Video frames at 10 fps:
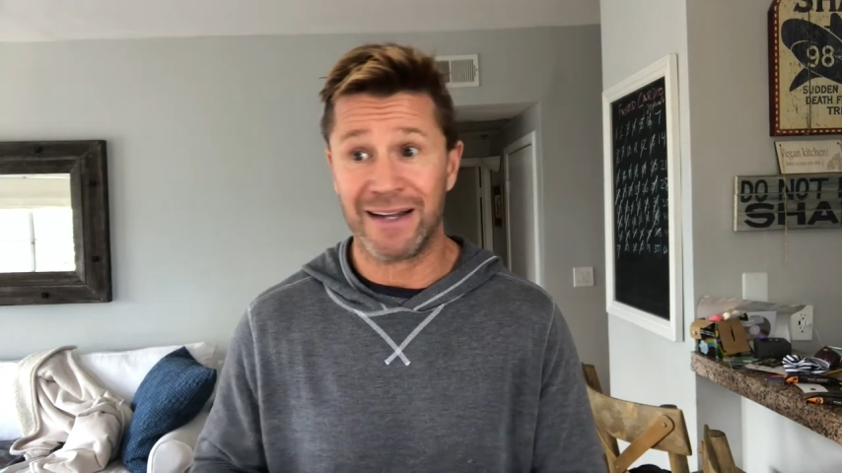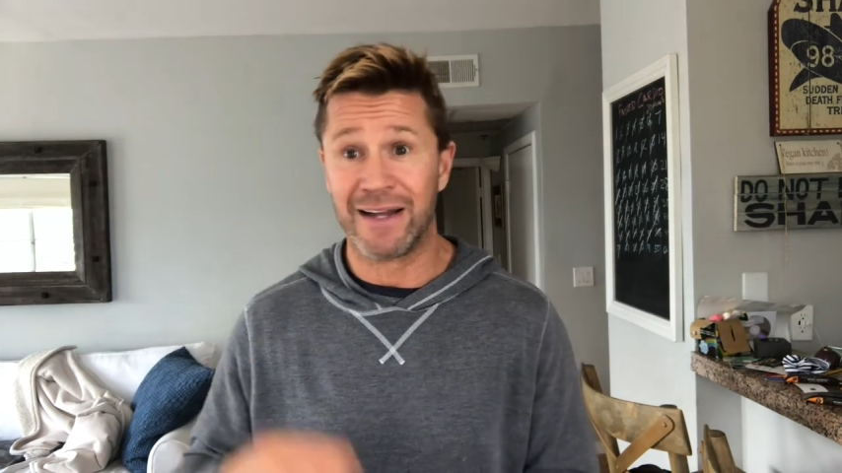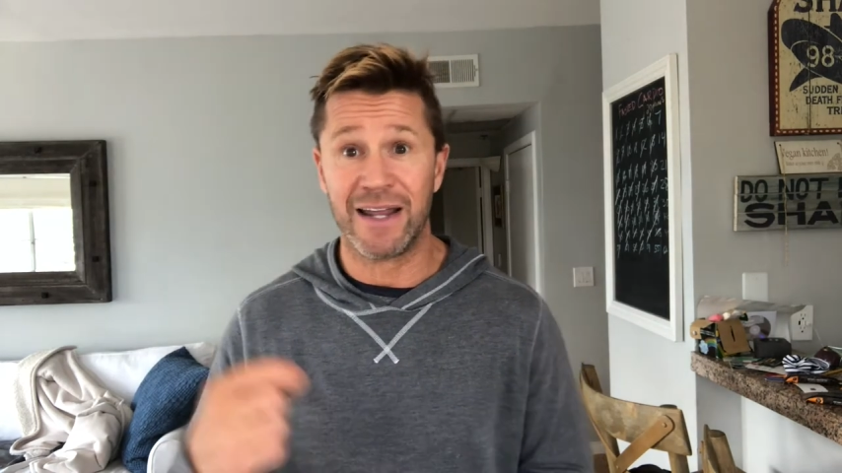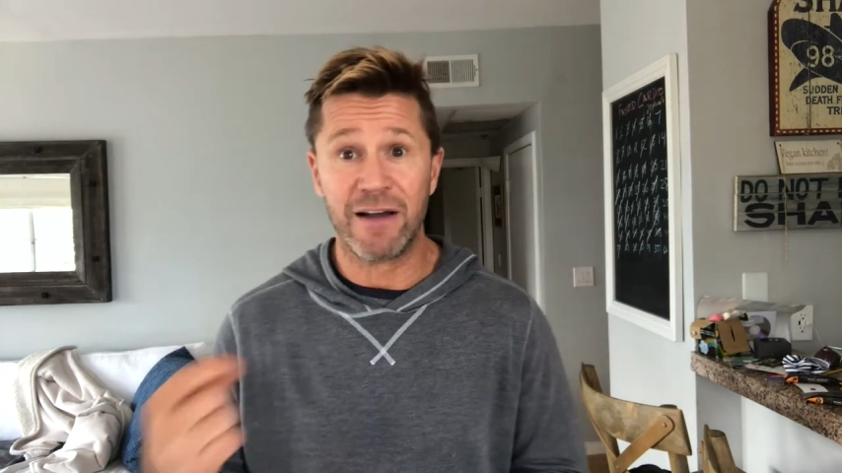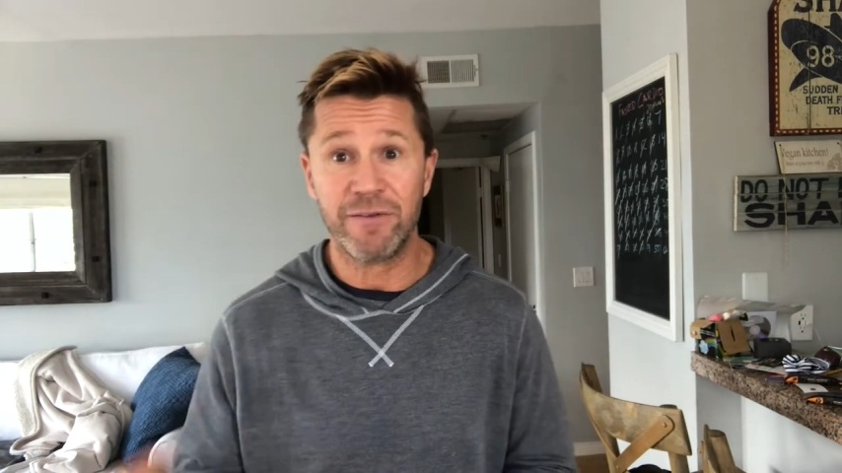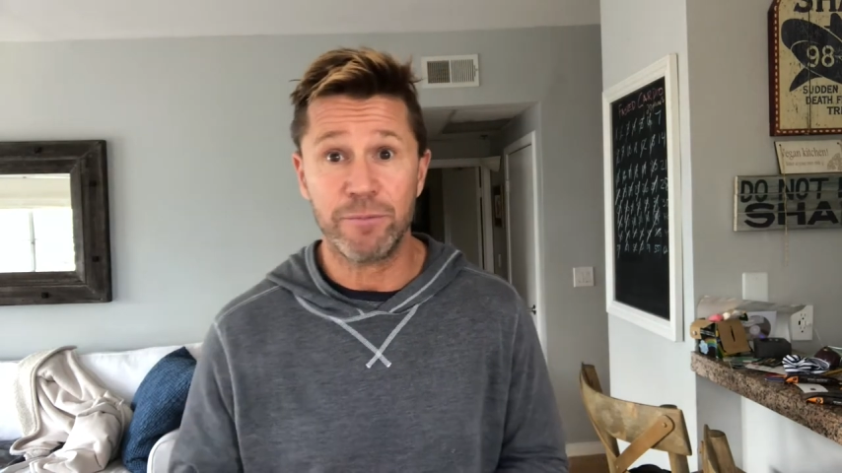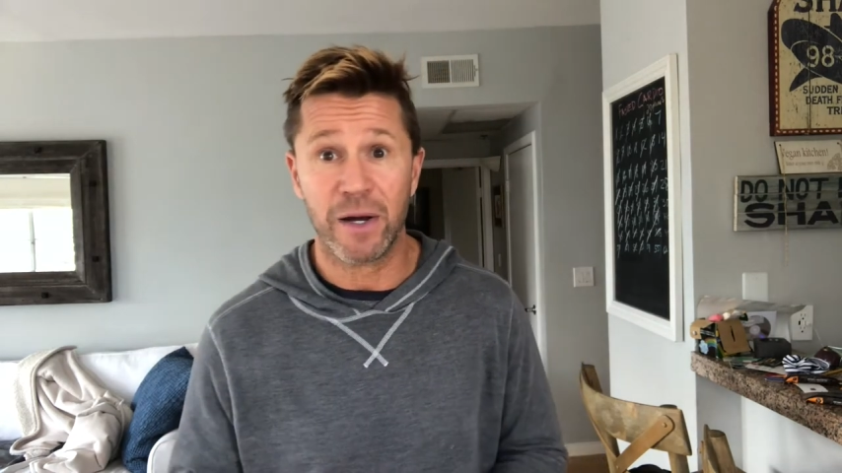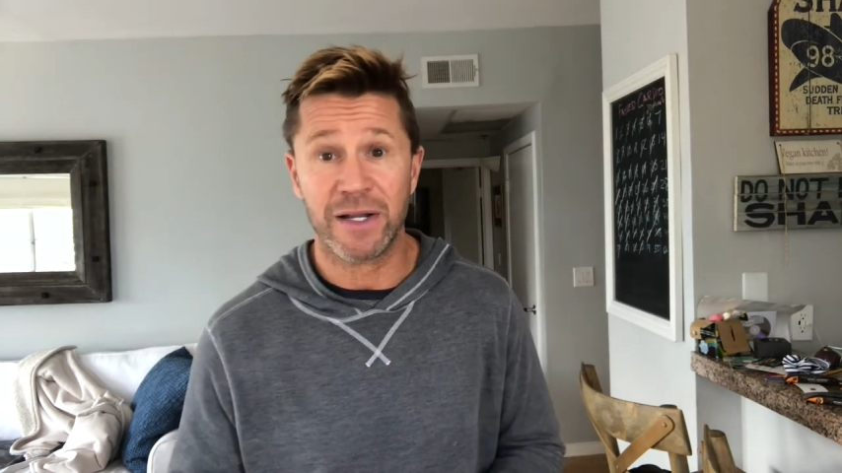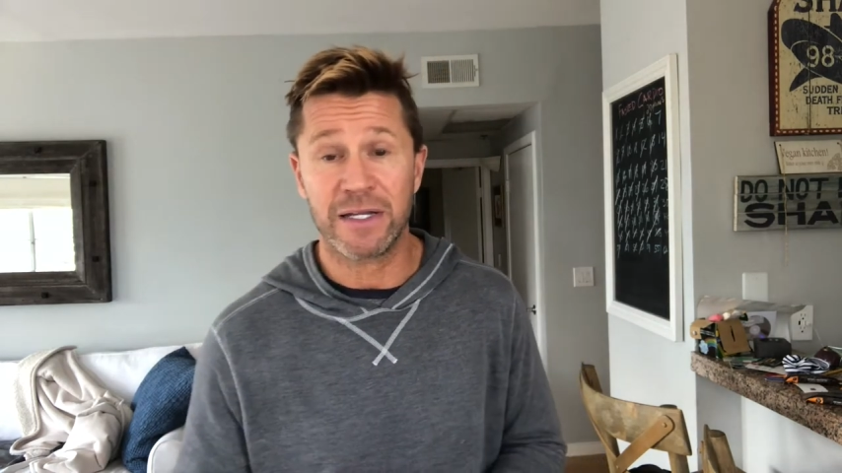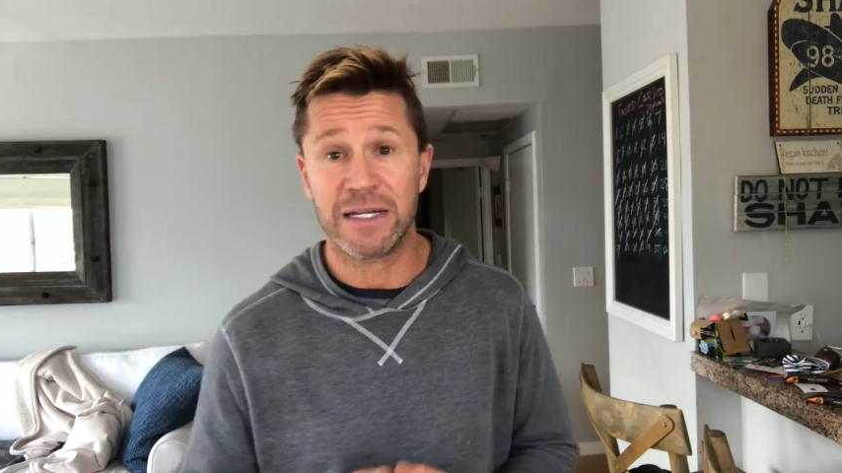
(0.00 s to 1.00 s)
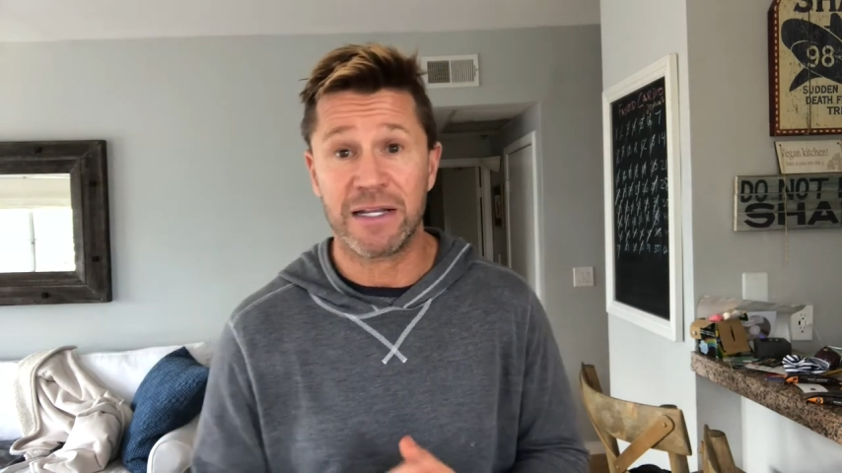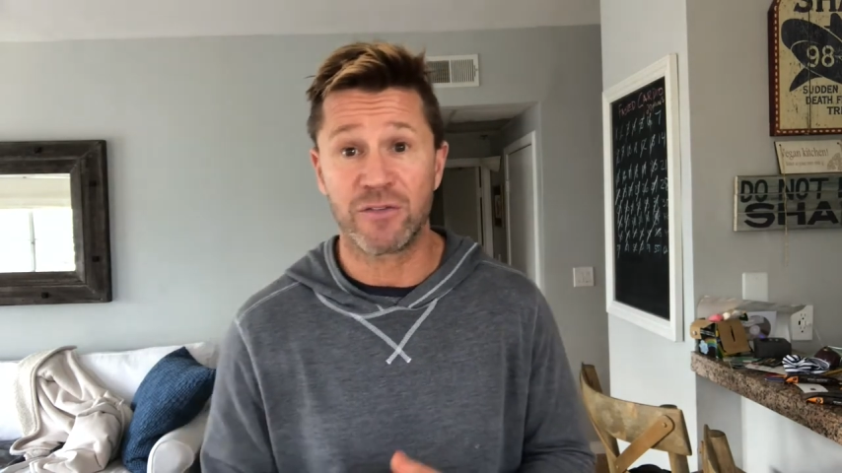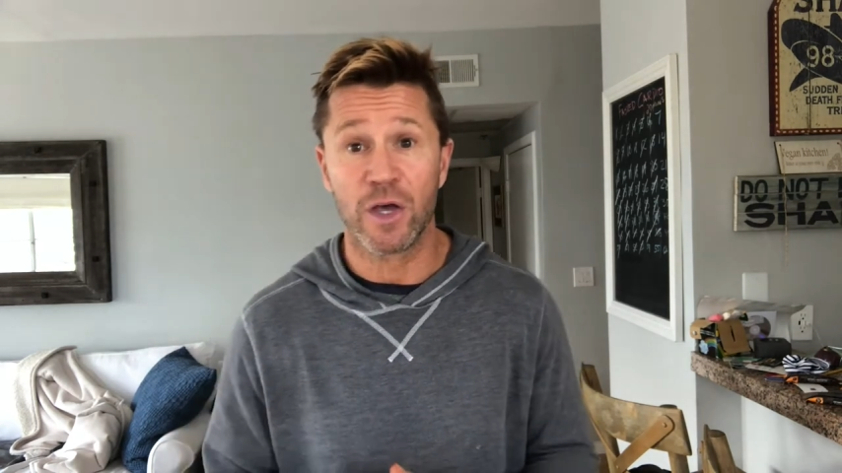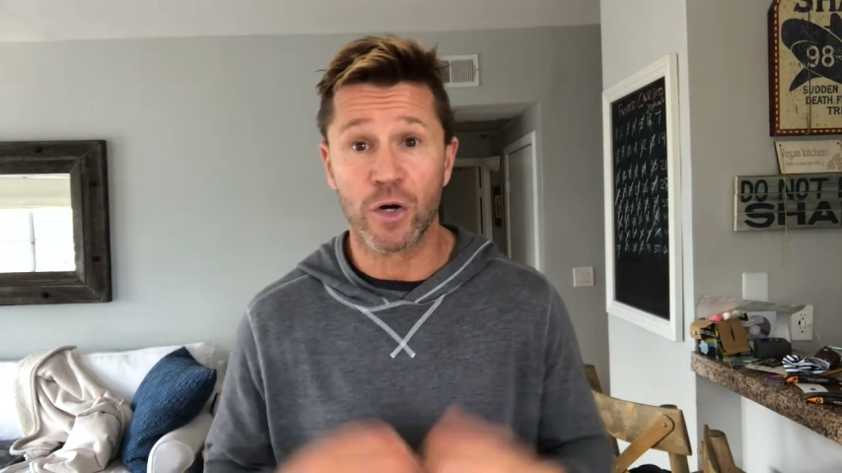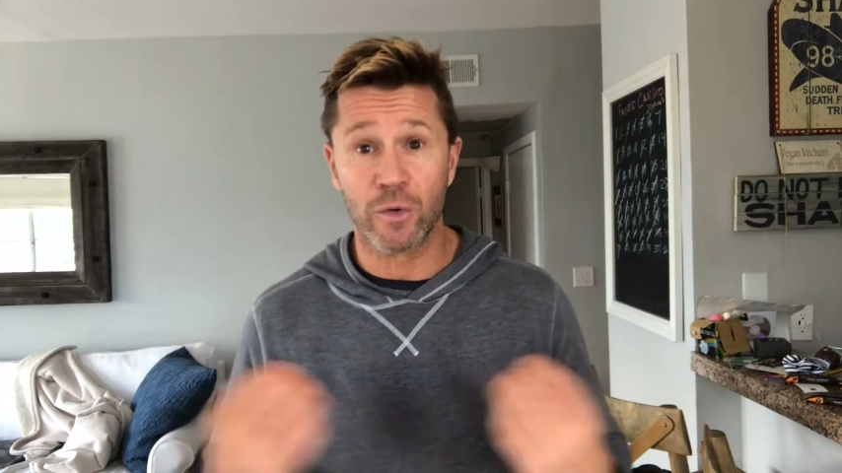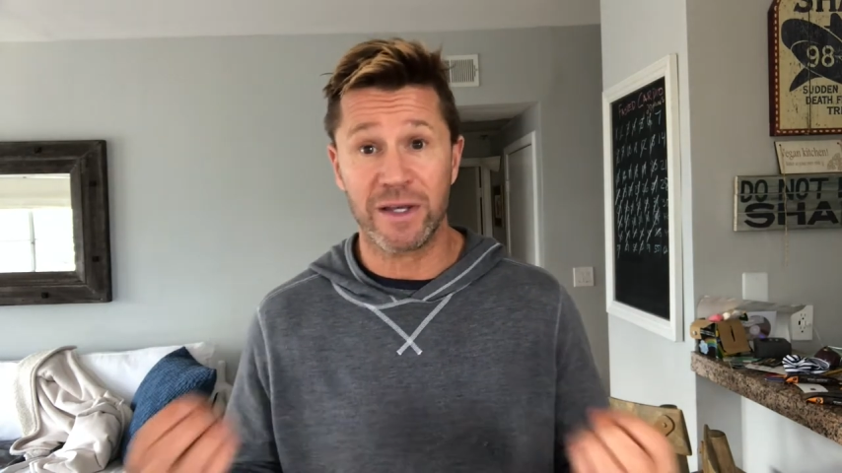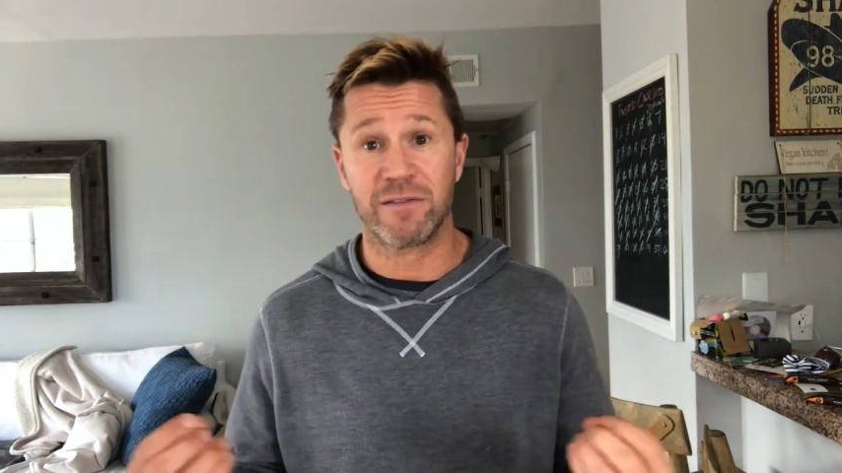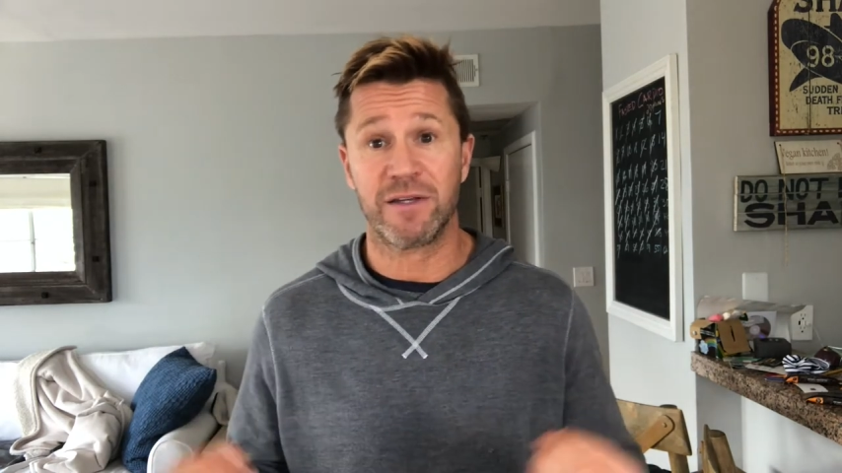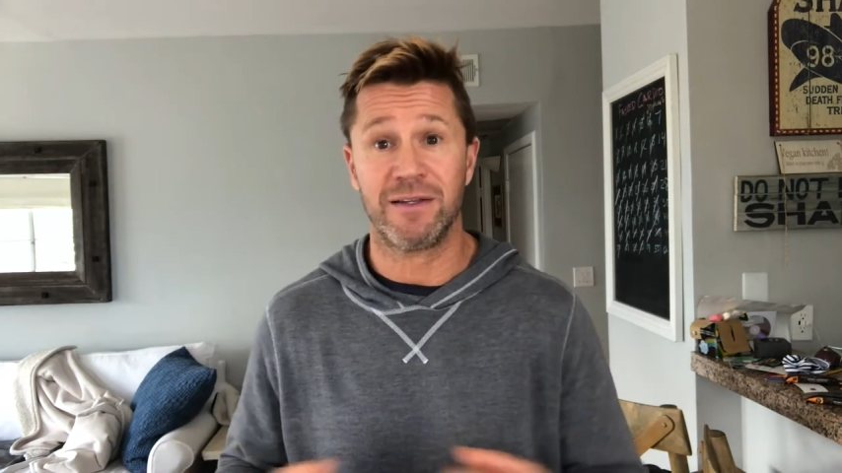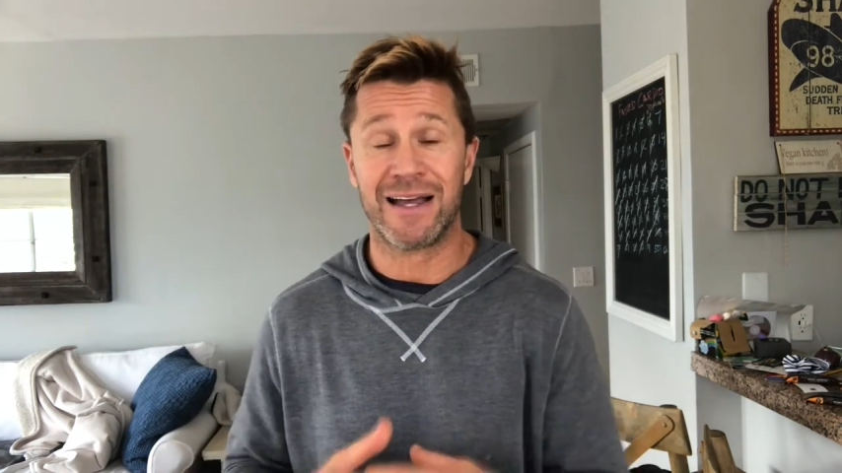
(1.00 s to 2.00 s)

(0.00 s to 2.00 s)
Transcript: Not everybody needs creatine.